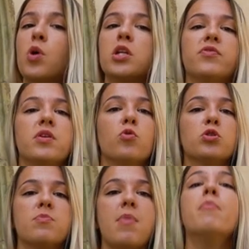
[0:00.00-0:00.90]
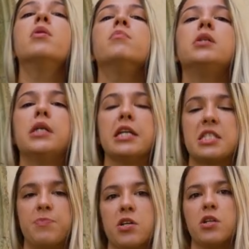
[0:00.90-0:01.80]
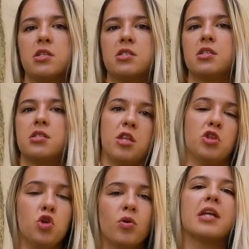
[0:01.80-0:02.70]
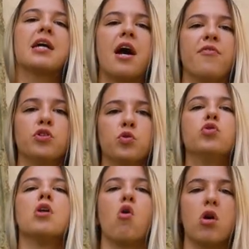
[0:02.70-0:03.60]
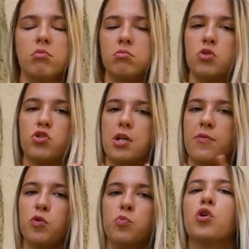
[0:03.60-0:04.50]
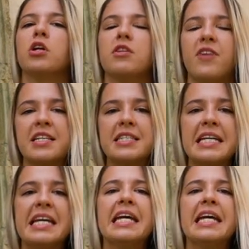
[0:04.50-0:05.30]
one of the most memorable experiences that you can have in Kutná Hora. You just have to book in advance.